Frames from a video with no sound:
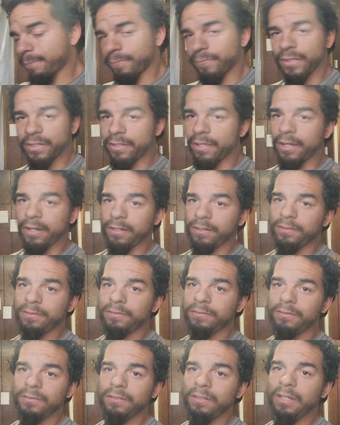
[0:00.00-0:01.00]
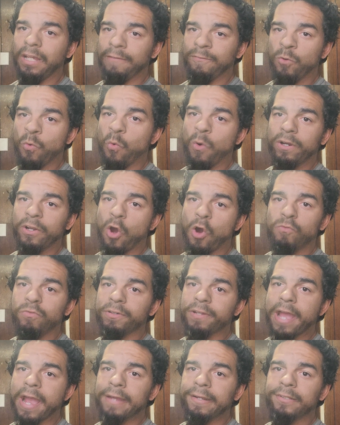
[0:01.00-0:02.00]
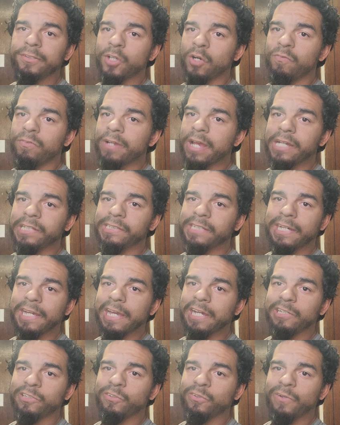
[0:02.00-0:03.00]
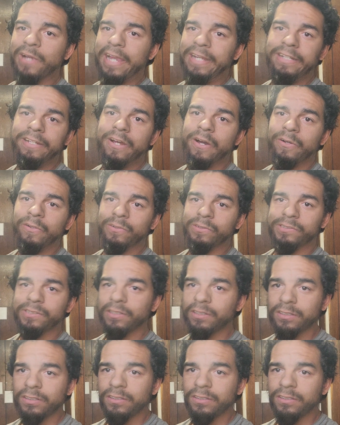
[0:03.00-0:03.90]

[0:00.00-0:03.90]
yeah, if you want overnight it's like an extra $80.